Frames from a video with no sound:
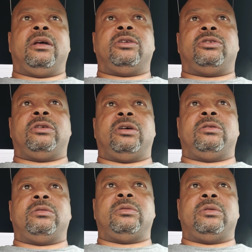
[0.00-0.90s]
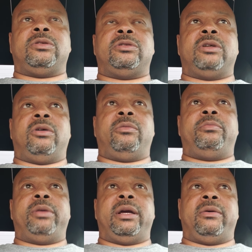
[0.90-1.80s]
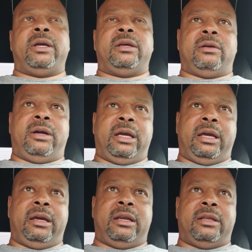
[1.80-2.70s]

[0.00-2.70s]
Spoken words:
So don't bury your head